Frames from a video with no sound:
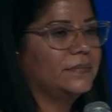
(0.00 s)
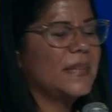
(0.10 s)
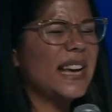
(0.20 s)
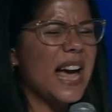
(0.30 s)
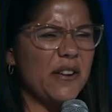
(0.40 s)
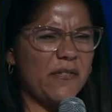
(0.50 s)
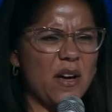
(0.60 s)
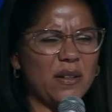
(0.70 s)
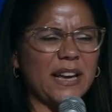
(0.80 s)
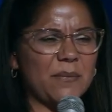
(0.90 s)
It kind of
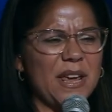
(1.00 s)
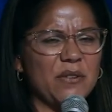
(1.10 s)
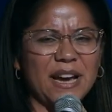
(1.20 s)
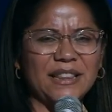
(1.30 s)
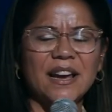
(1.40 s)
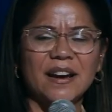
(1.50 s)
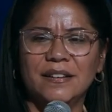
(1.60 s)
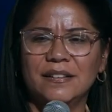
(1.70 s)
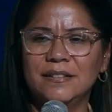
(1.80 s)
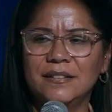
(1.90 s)
felt like me right there.
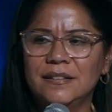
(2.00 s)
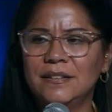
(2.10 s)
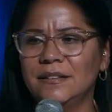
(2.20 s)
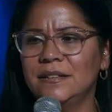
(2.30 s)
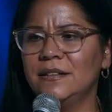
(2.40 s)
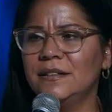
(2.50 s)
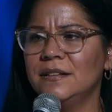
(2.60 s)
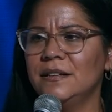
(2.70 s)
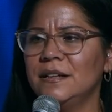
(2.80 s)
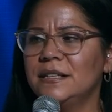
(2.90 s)

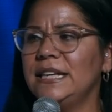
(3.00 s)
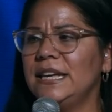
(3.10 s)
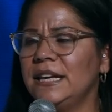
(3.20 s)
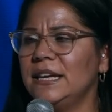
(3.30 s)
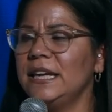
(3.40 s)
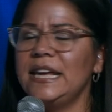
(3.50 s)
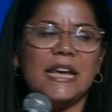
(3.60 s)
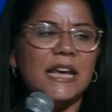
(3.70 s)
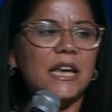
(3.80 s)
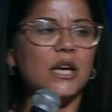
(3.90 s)
See,
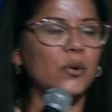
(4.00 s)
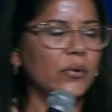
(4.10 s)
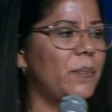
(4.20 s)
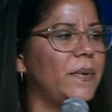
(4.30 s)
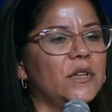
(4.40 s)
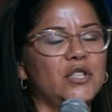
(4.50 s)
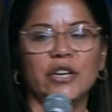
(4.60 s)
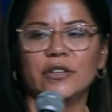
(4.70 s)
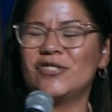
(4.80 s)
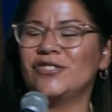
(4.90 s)
he grew up in the
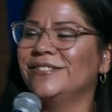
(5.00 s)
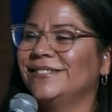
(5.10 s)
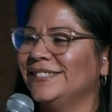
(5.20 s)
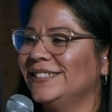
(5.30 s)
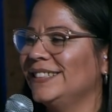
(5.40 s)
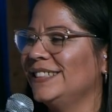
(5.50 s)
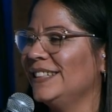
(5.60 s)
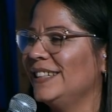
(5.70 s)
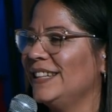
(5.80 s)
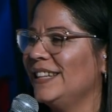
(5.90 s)
church.
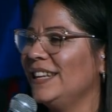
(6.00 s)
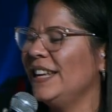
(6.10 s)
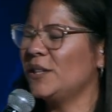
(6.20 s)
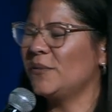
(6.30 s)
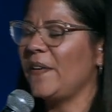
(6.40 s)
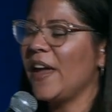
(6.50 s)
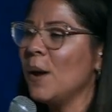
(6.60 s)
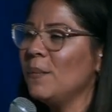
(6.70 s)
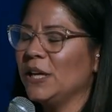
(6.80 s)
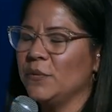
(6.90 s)
His
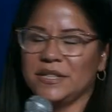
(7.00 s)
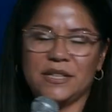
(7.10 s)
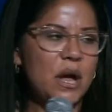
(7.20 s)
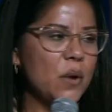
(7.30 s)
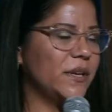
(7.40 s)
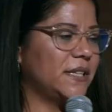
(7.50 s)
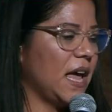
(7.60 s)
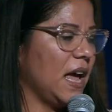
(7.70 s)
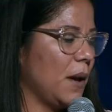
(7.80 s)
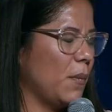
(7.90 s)
family was, was,
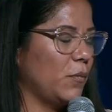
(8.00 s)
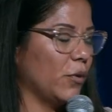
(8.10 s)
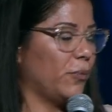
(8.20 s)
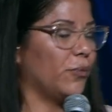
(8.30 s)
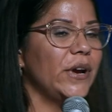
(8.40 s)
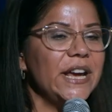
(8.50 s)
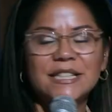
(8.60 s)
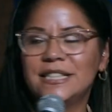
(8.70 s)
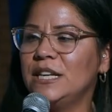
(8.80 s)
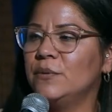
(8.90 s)
um, were
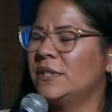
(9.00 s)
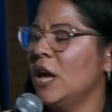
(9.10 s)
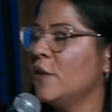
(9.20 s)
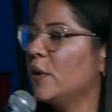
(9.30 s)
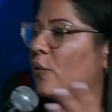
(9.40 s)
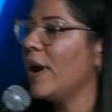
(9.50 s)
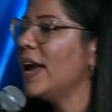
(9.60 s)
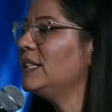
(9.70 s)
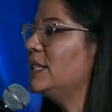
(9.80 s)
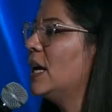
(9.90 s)
priests. He was the
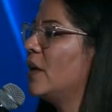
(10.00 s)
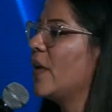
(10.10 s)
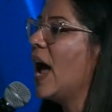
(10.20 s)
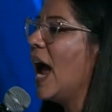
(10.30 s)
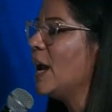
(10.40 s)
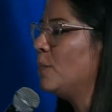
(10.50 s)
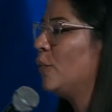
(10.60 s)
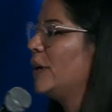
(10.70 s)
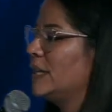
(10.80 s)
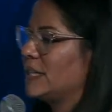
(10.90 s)
grandson of the high
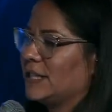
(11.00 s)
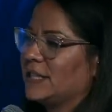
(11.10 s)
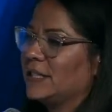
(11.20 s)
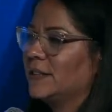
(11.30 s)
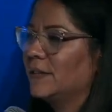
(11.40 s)
priest.